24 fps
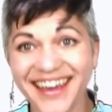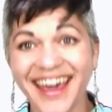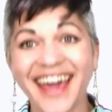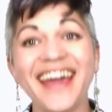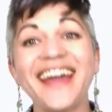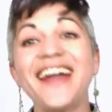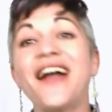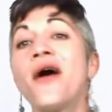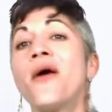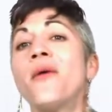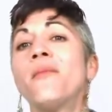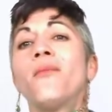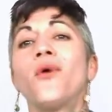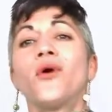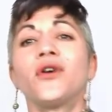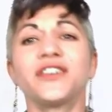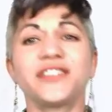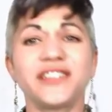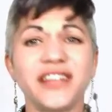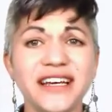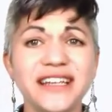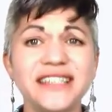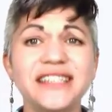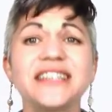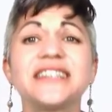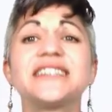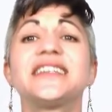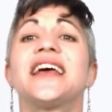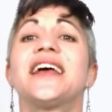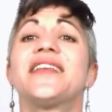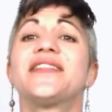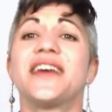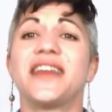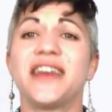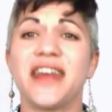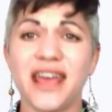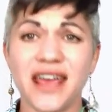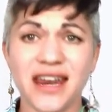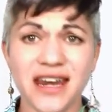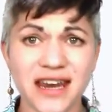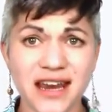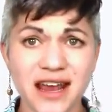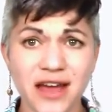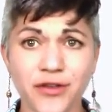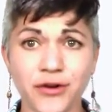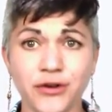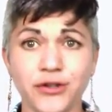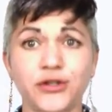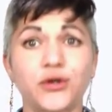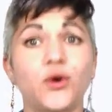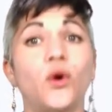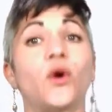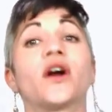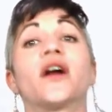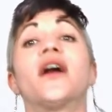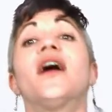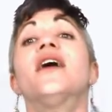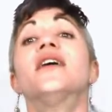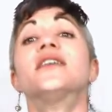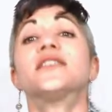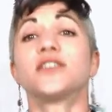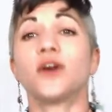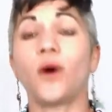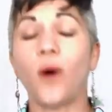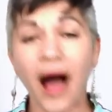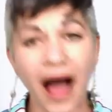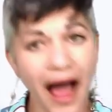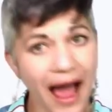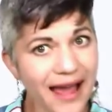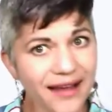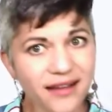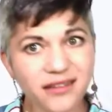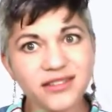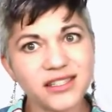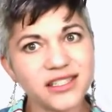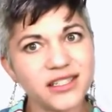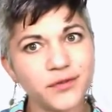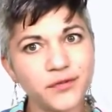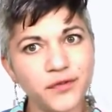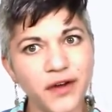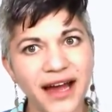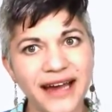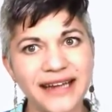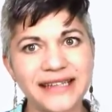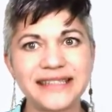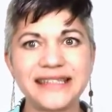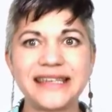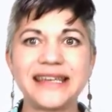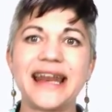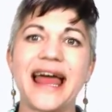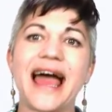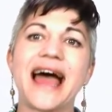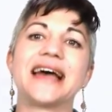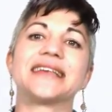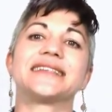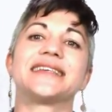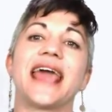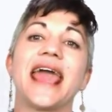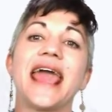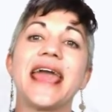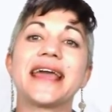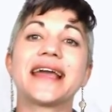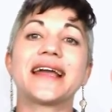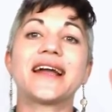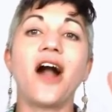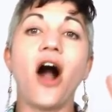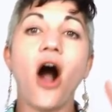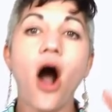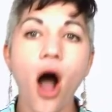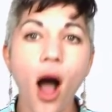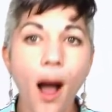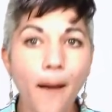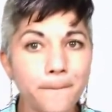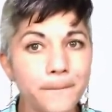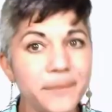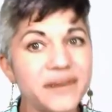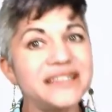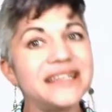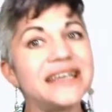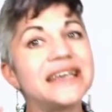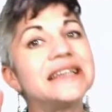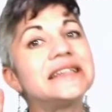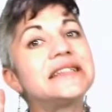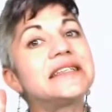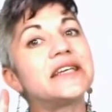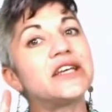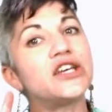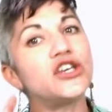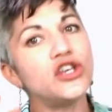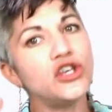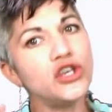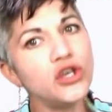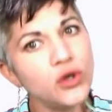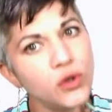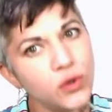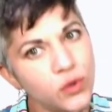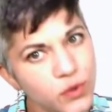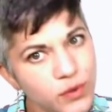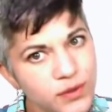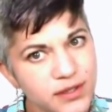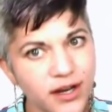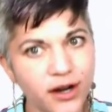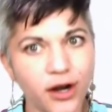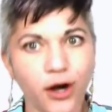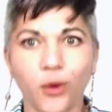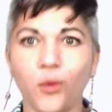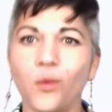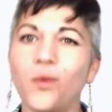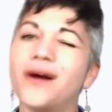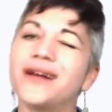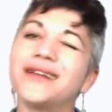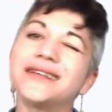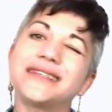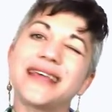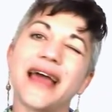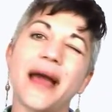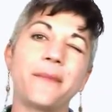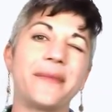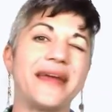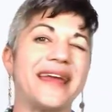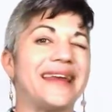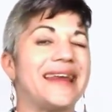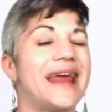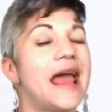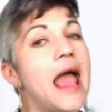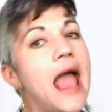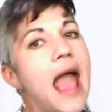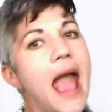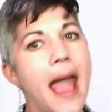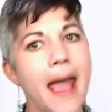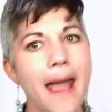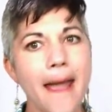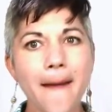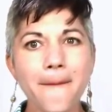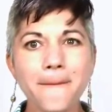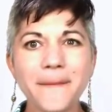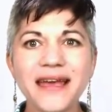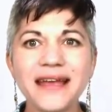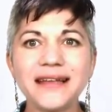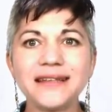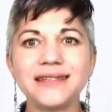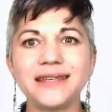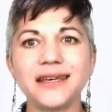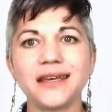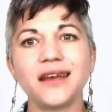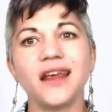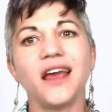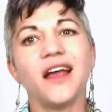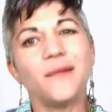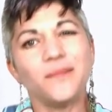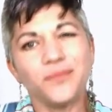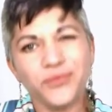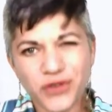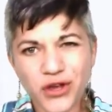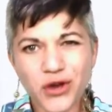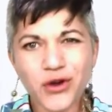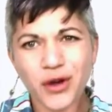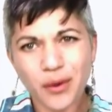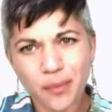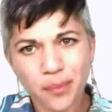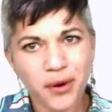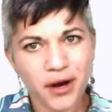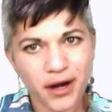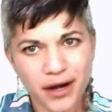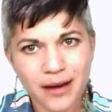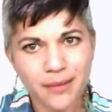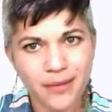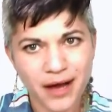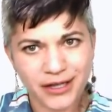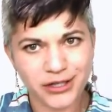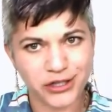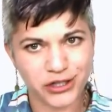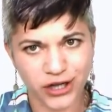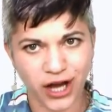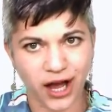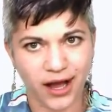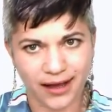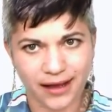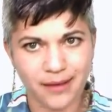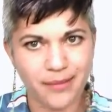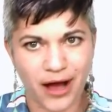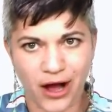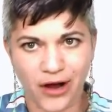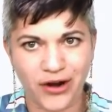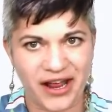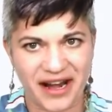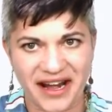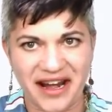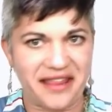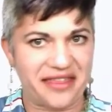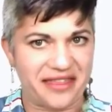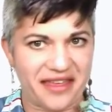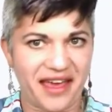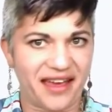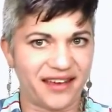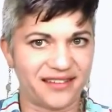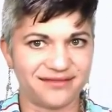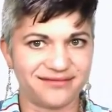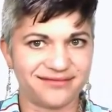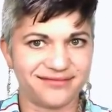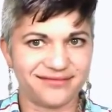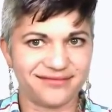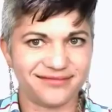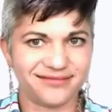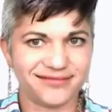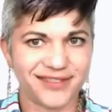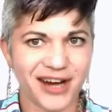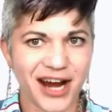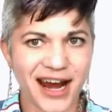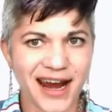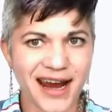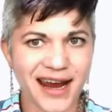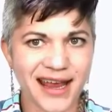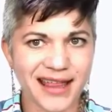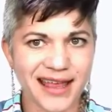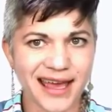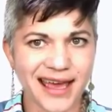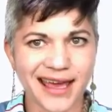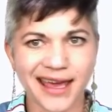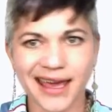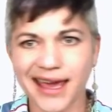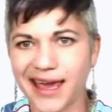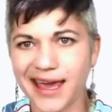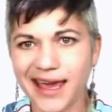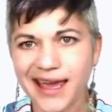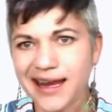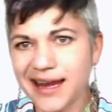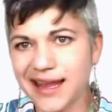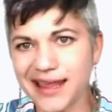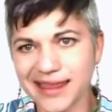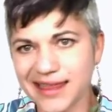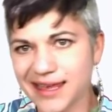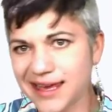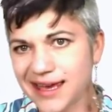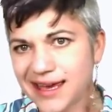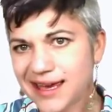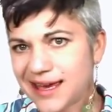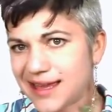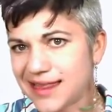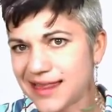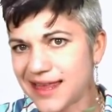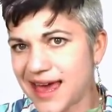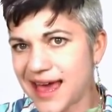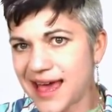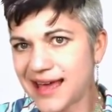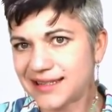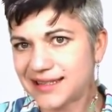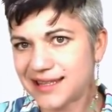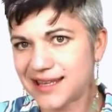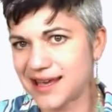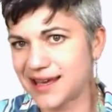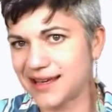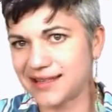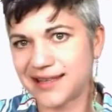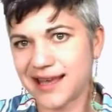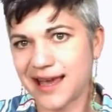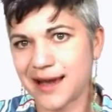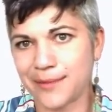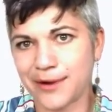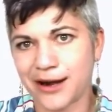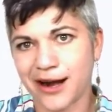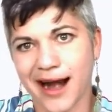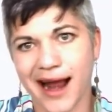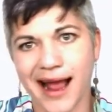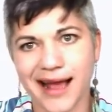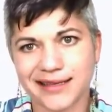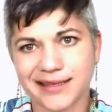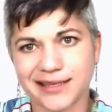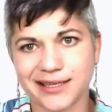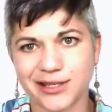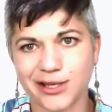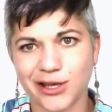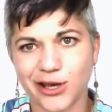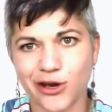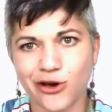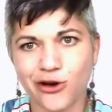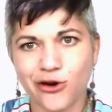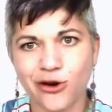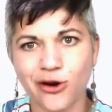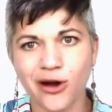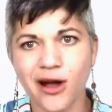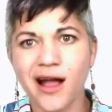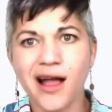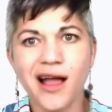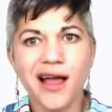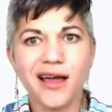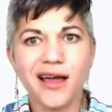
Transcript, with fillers: Okay, more sixes than any other score. So IELTS defines it as a competent user. What does that mean? It means that you can pretty much talk about anything right? Like anything that the examiner asks you,